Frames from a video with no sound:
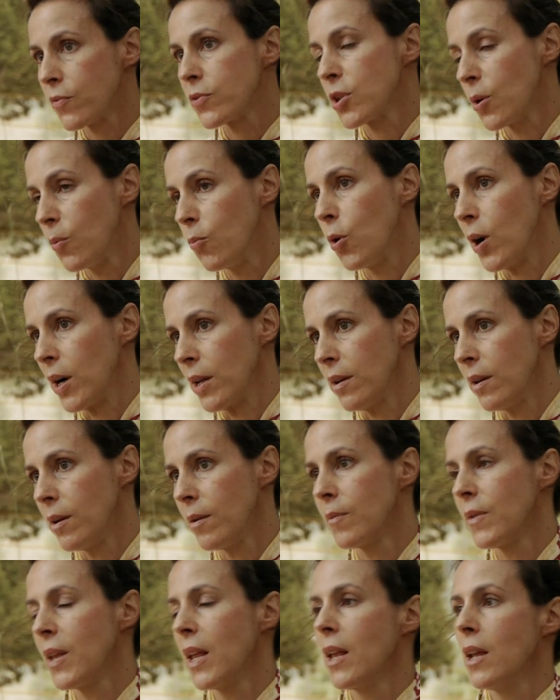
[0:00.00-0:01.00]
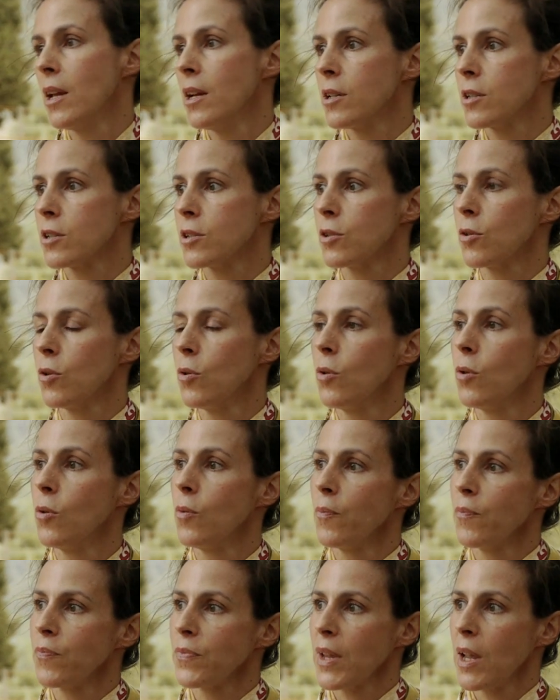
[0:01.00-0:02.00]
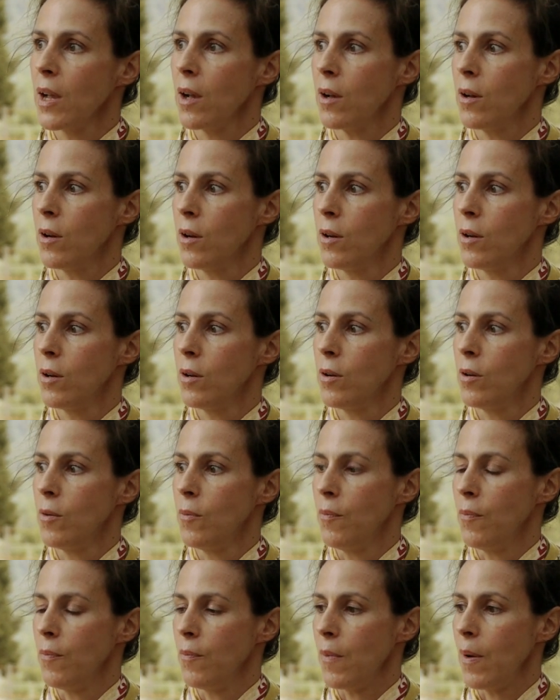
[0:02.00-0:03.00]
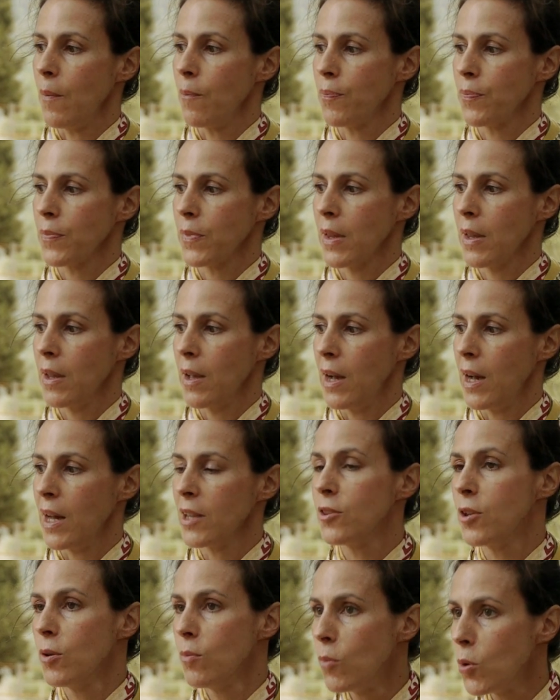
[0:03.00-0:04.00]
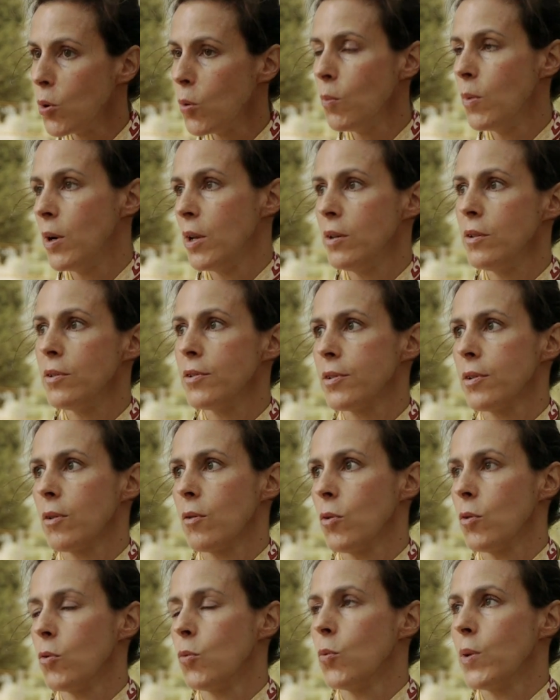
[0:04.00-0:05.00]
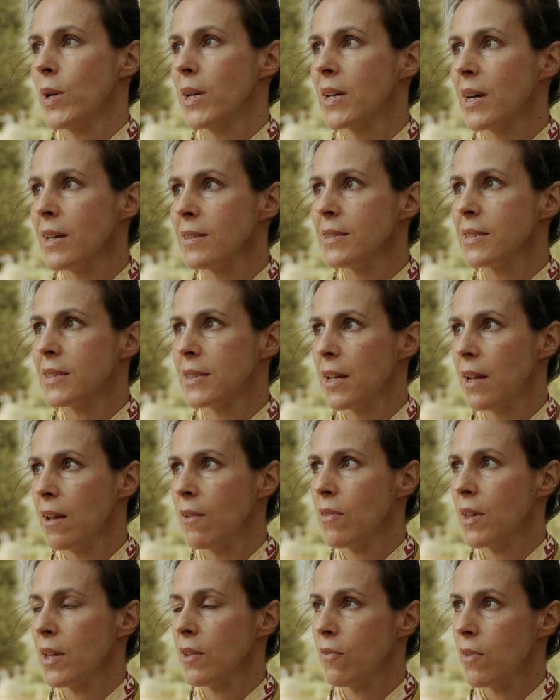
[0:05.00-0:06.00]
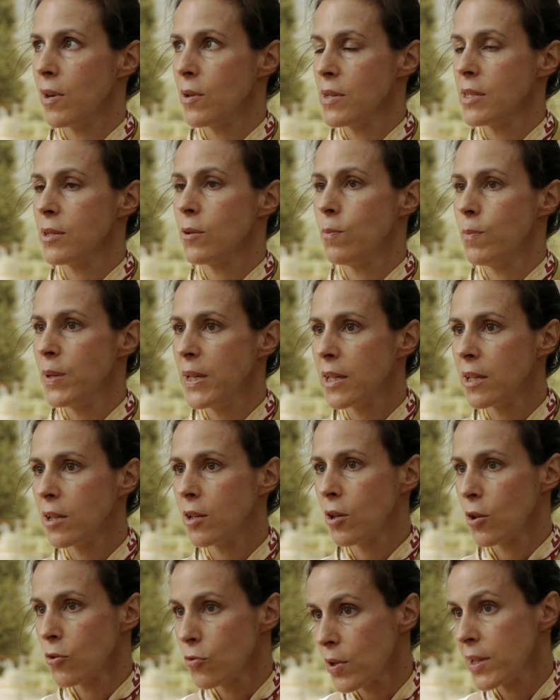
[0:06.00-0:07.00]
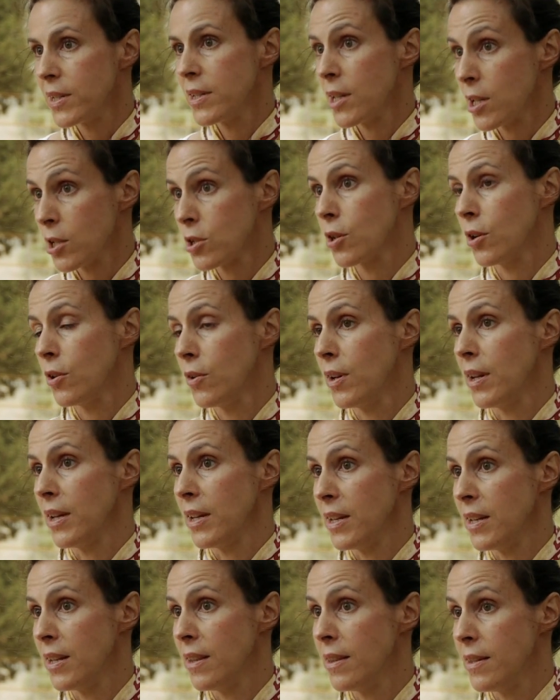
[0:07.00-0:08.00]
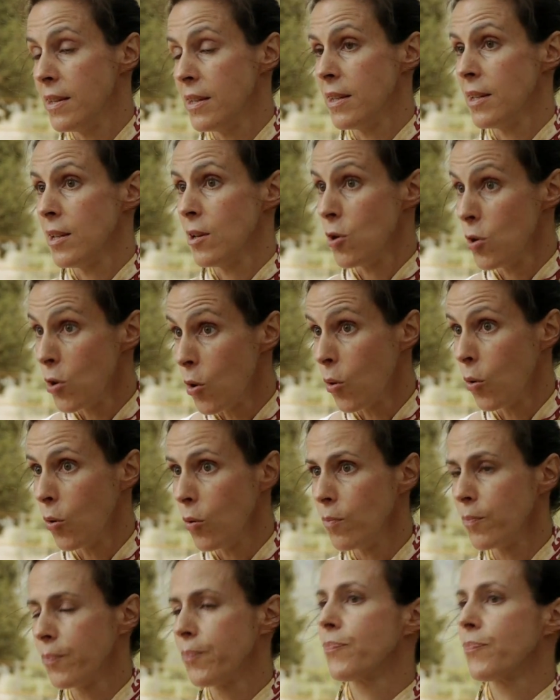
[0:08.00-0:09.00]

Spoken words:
of someone. So at the moment, we can say that there is a big contradiction in the law,